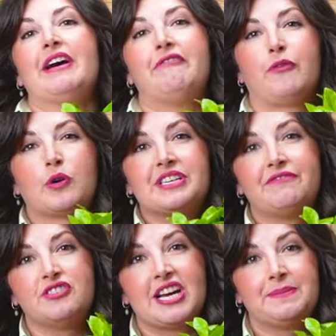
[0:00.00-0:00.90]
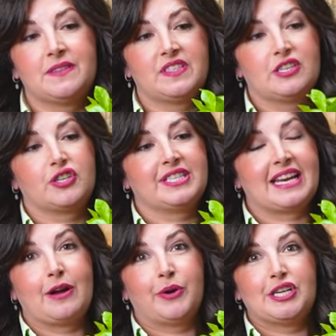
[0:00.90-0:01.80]
We have four different types of citrus
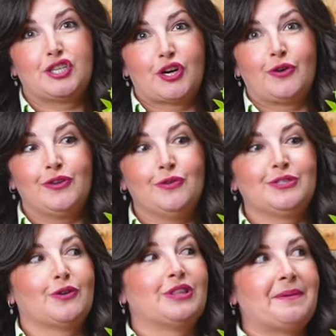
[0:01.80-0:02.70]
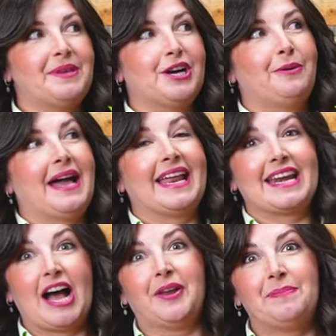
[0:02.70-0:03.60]
that I want to show you. So let me go ahead
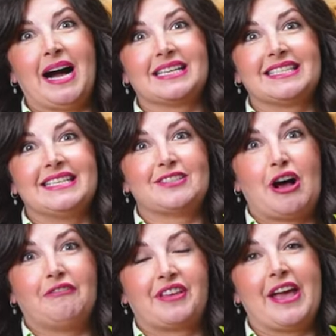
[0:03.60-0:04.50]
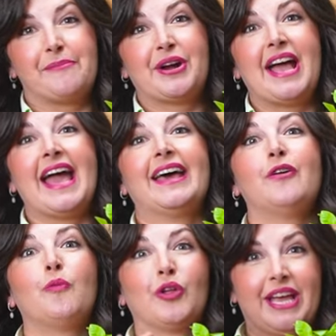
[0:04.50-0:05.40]
and unbox these off camera and
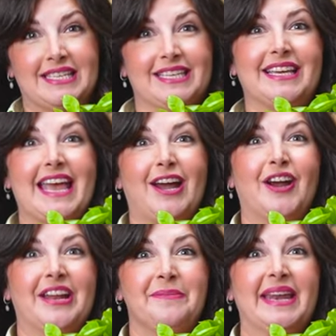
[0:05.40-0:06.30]
we'll get to the care in a